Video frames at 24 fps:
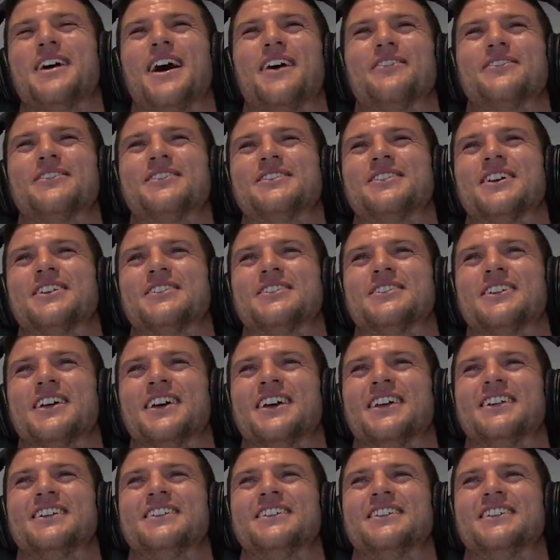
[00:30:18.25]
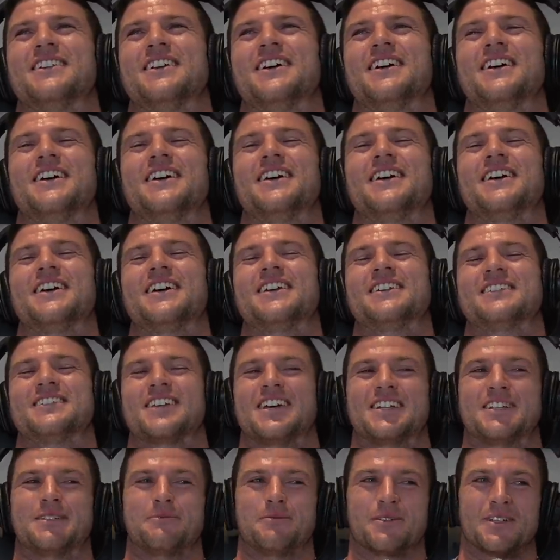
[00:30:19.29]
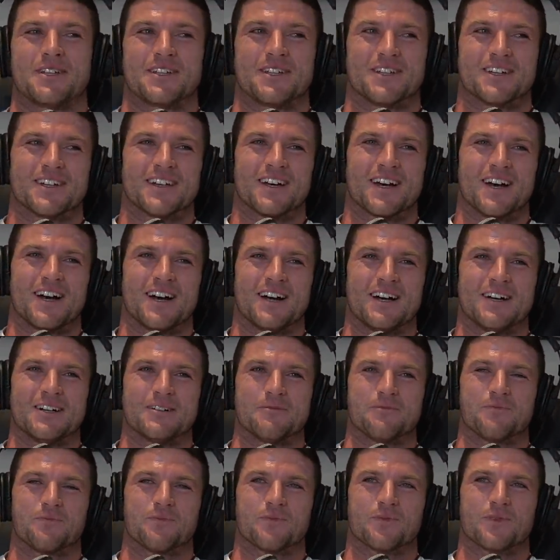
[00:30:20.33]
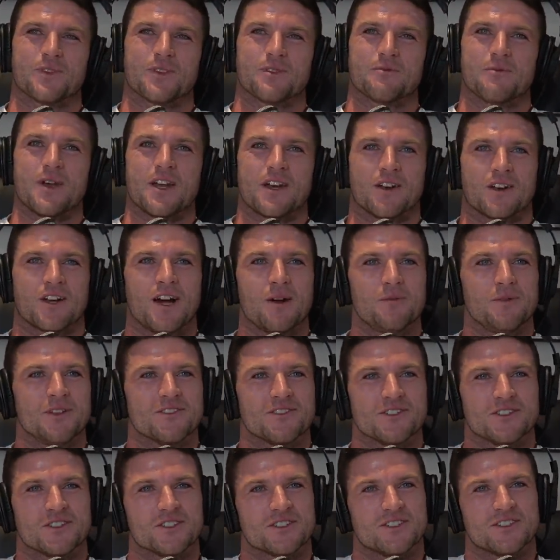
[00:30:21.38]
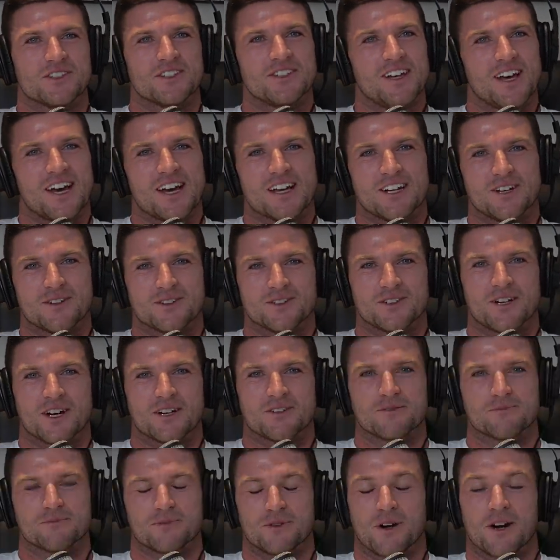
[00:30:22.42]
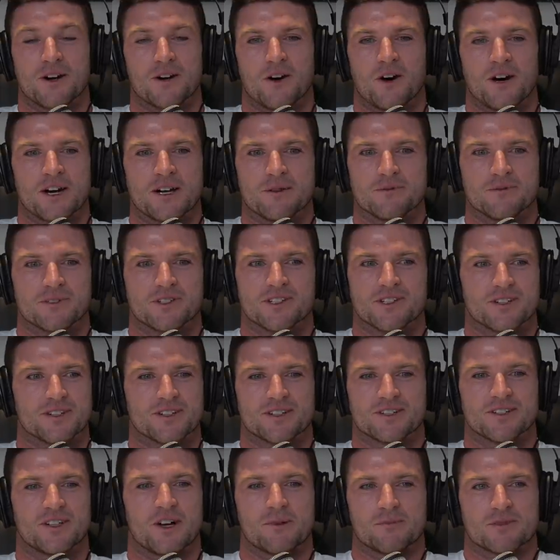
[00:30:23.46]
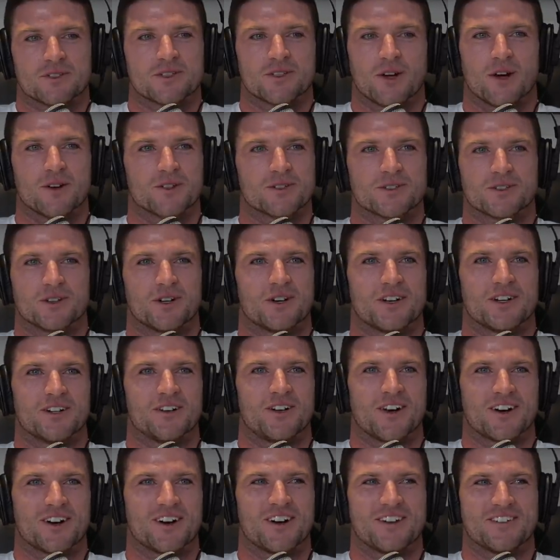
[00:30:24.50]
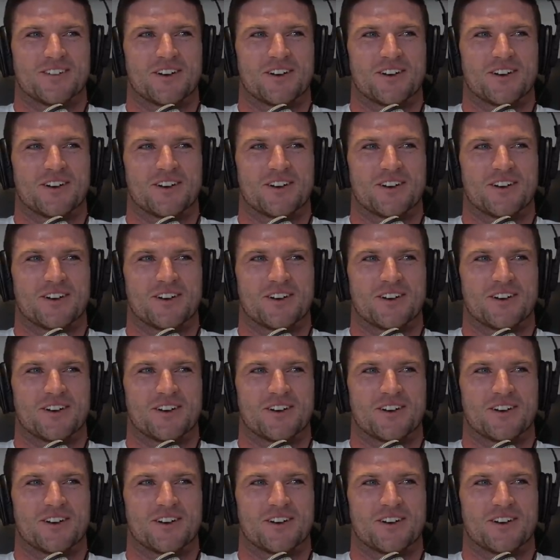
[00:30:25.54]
after the session, and he said to me, man, I can't believe you just did that. And I was like, bro, I'm so sorry. Like, I